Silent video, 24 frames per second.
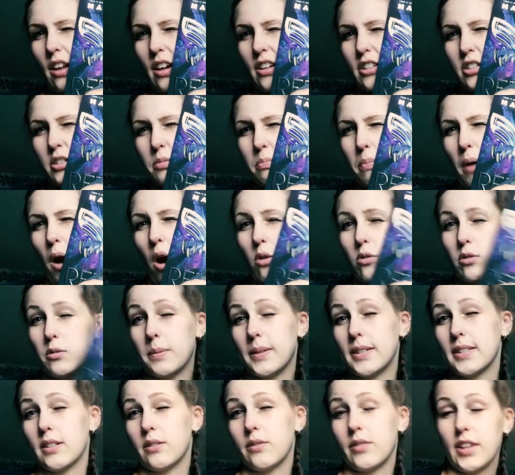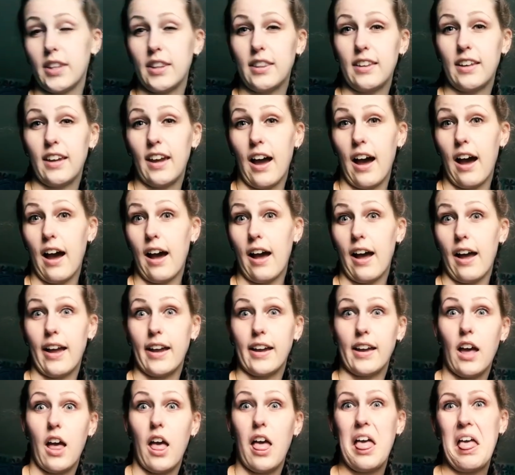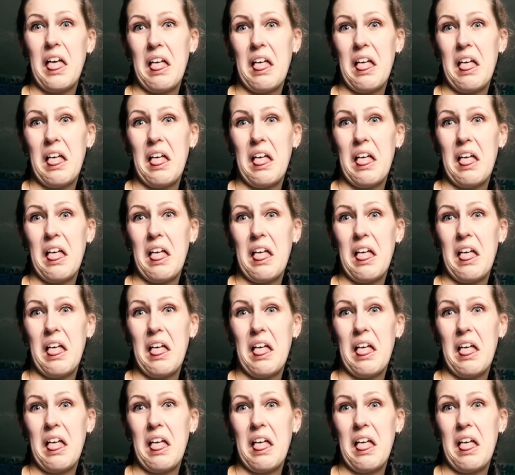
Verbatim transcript: I just poked myself in the eye.